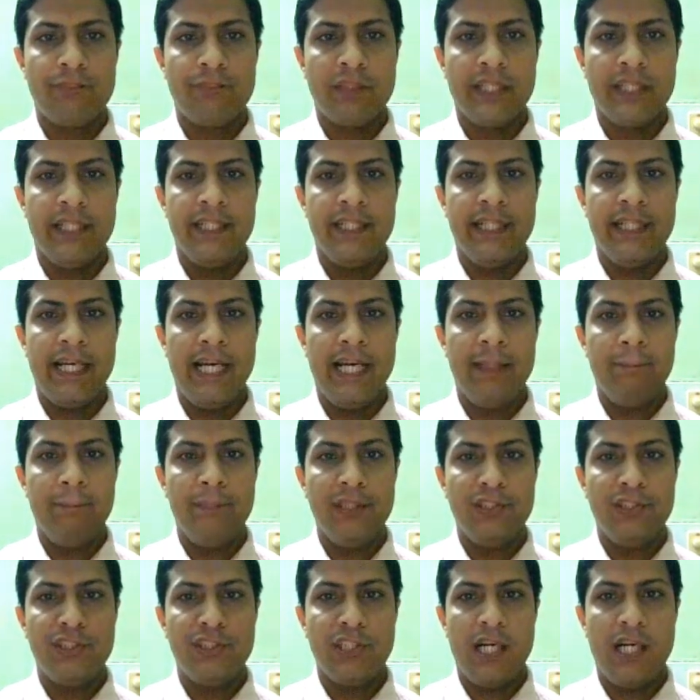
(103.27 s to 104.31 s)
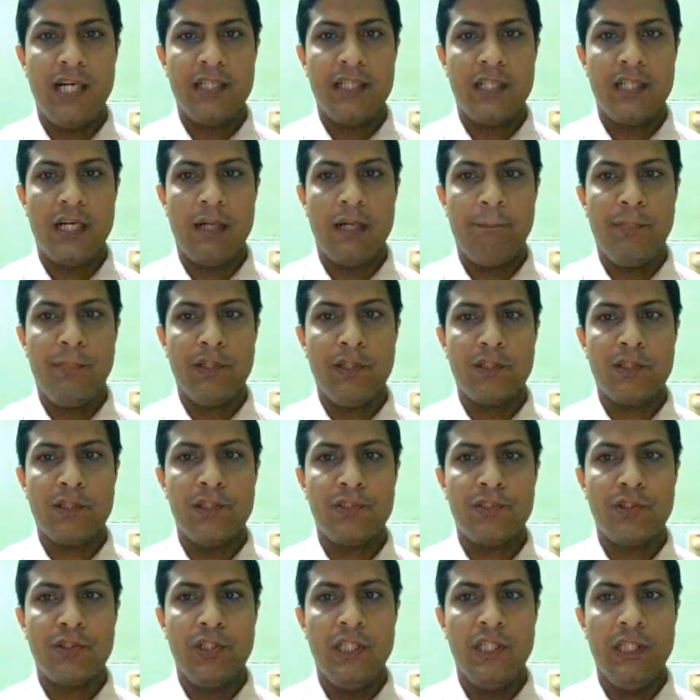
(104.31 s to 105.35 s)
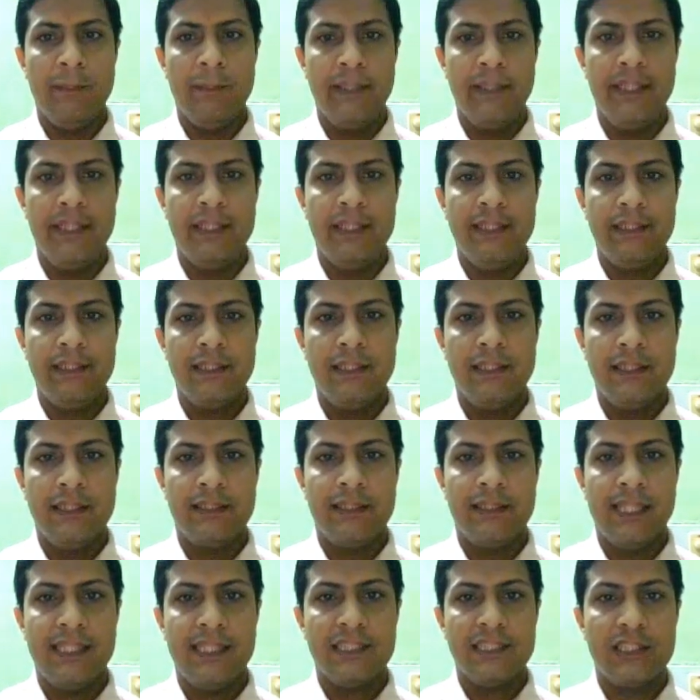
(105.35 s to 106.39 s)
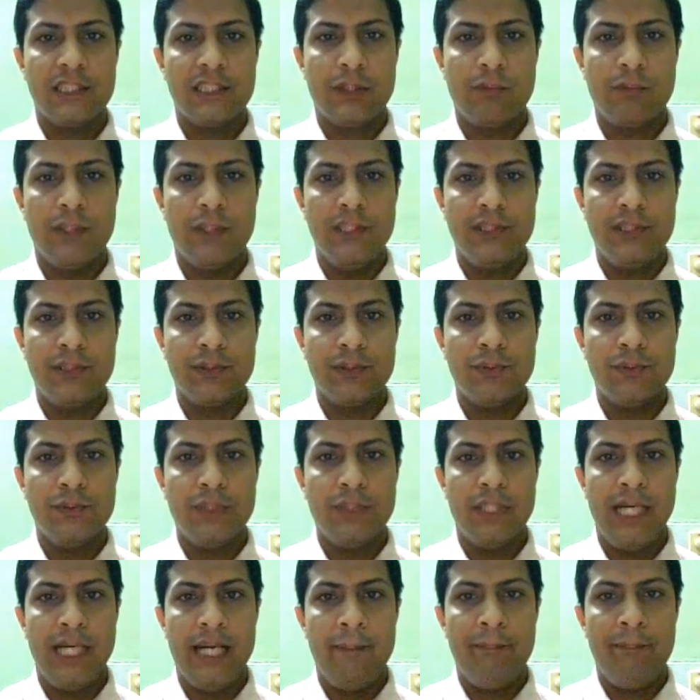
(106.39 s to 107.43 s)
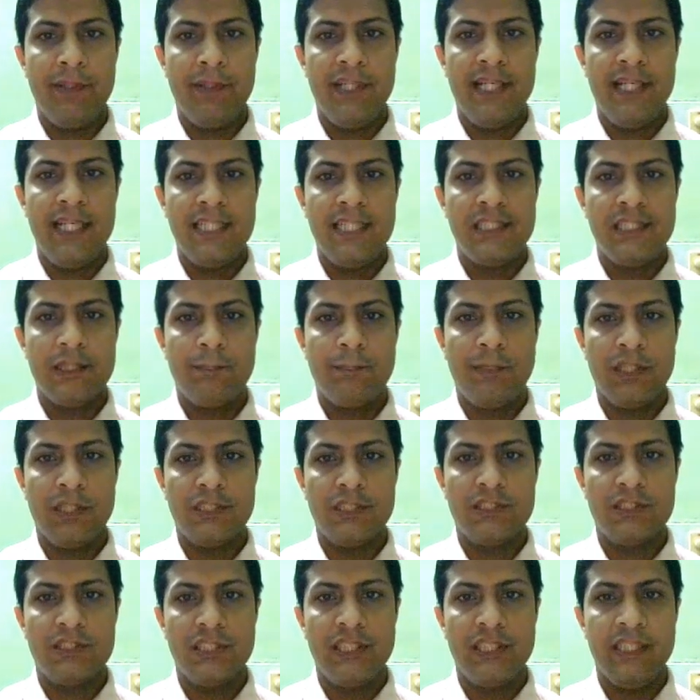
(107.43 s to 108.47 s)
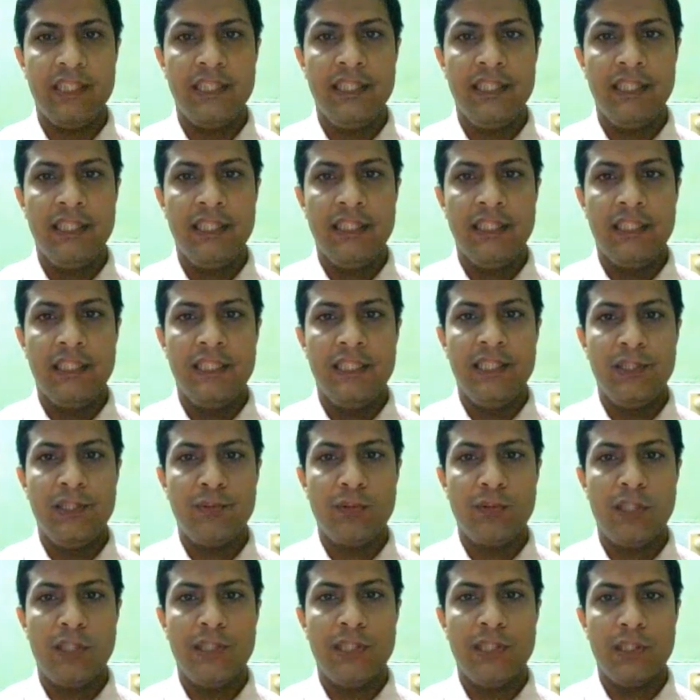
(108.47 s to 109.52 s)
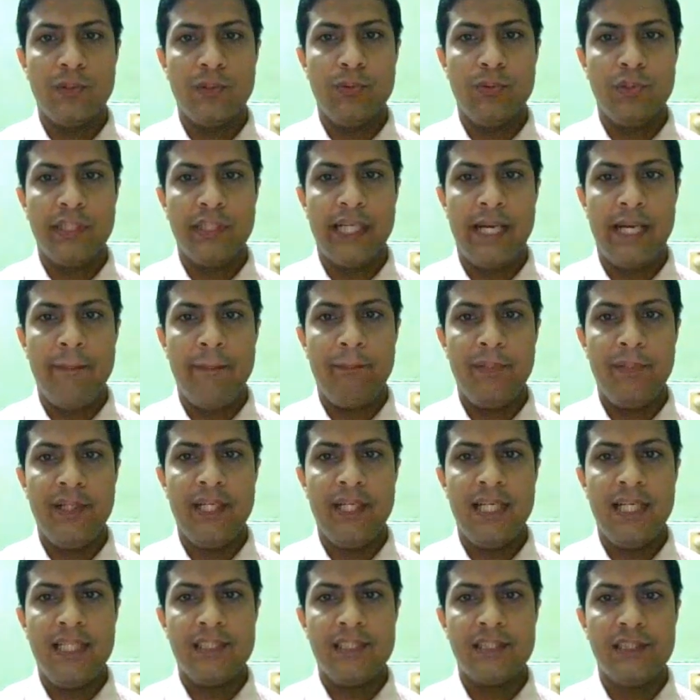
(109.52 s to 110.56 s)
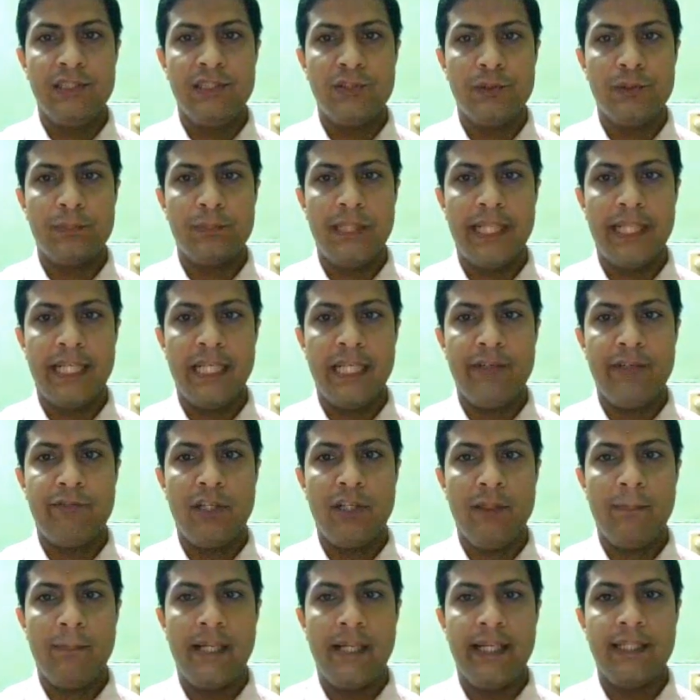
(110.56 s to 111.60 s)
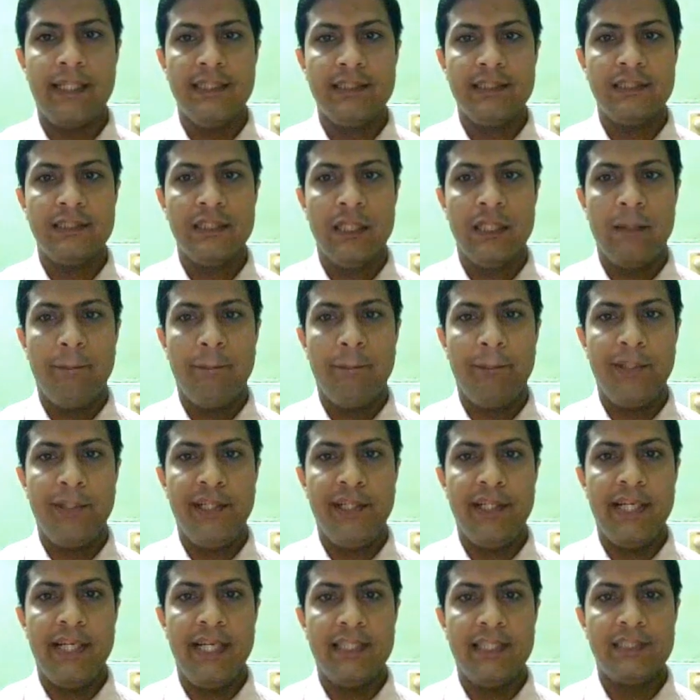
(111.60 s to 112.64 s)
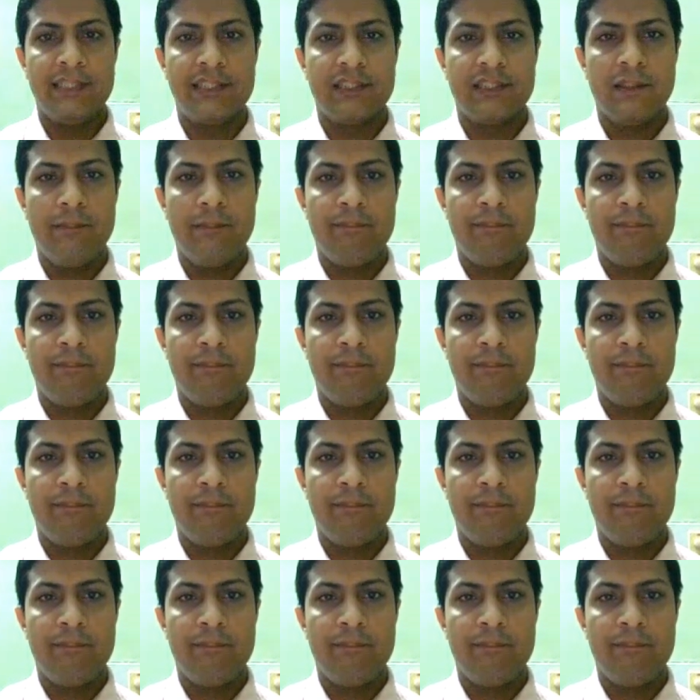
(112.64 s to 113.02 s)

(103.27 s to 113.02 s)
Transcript: In NP chart upper control limit that is equal to NP dash plus 3 into under root NP dash into bracket 1 minus P dash.